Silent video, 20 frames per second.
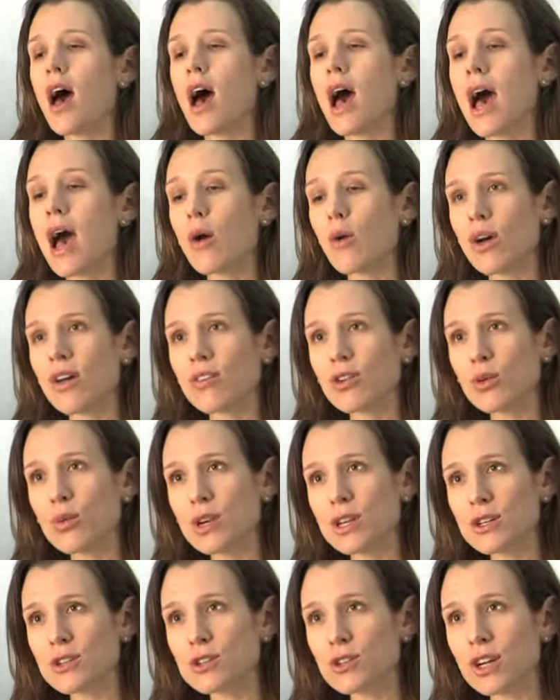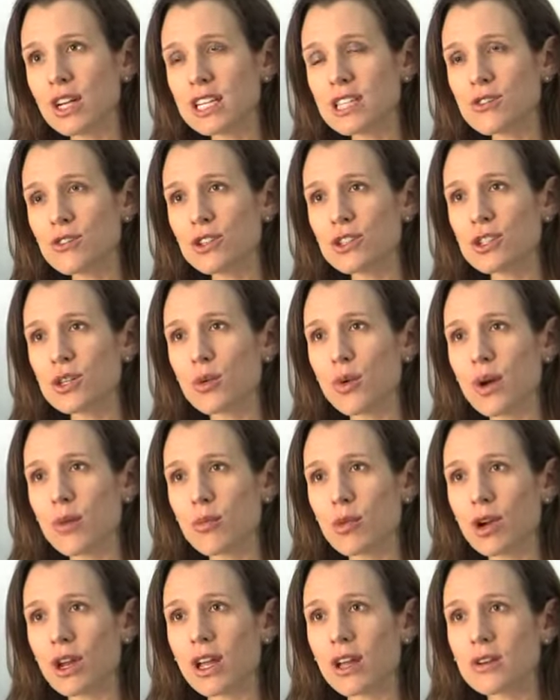However, when you transfer two
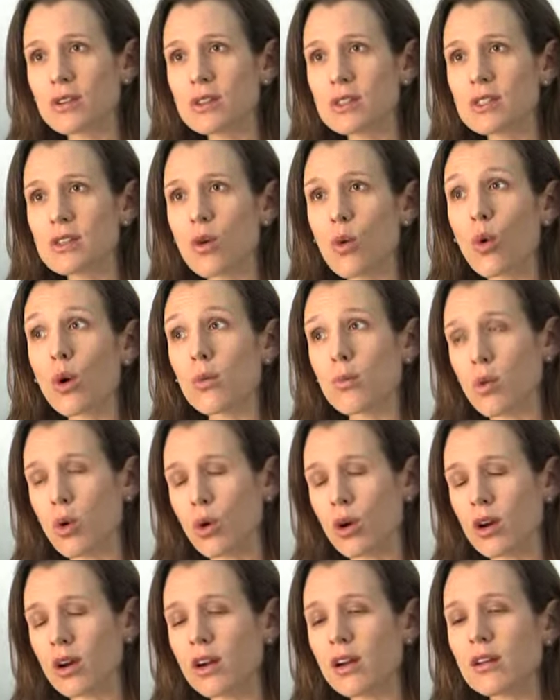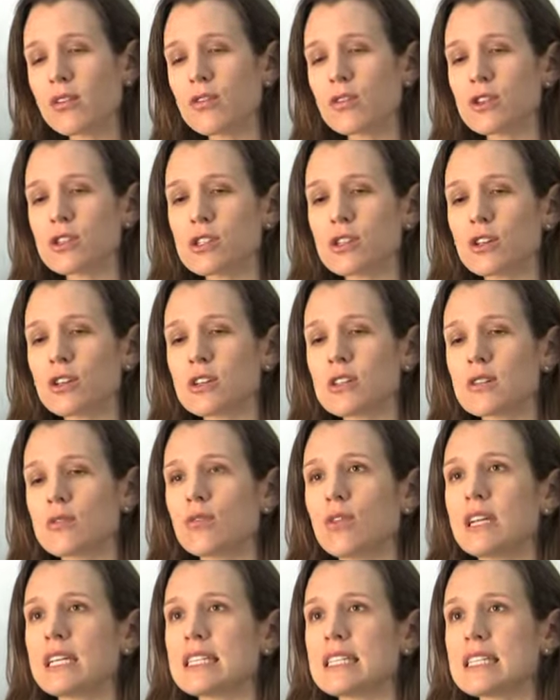embryos or more for
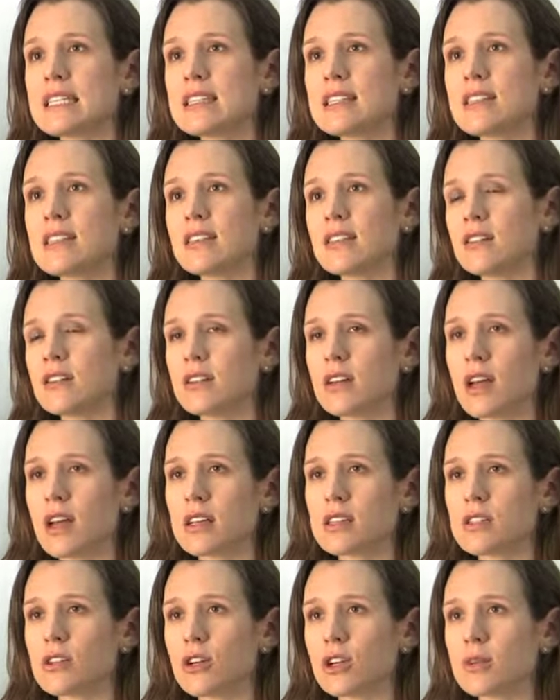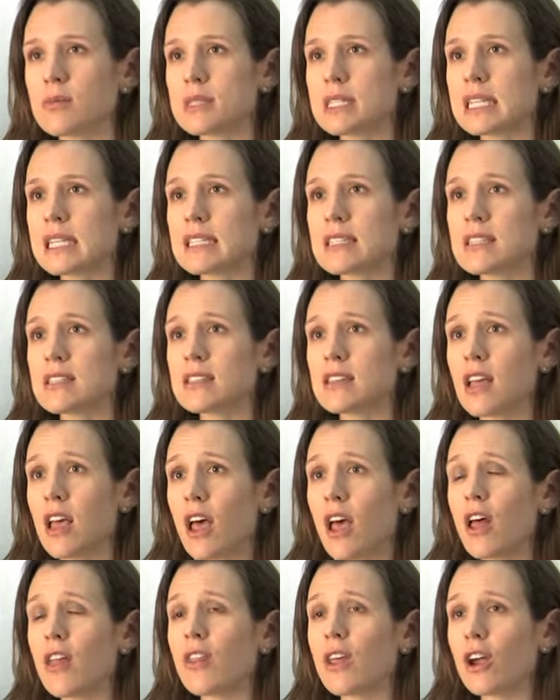certain reasons, uh, circumstances,
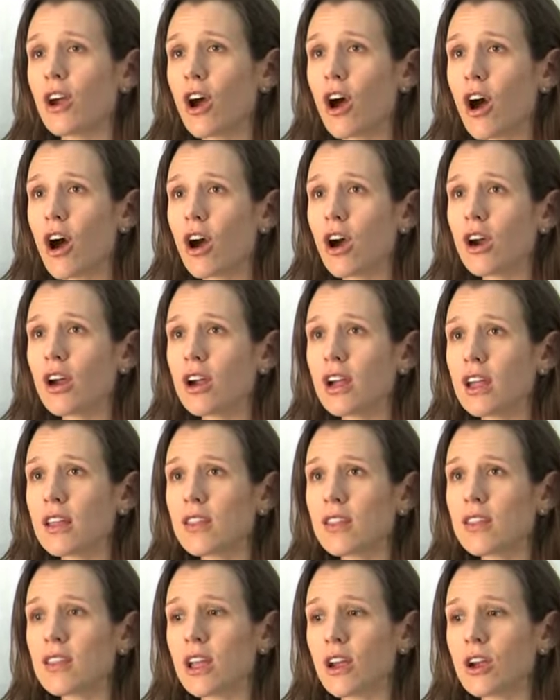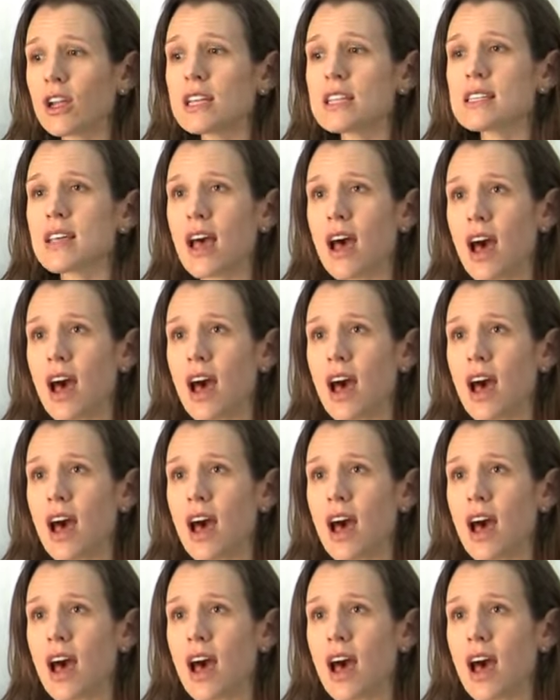there are there is a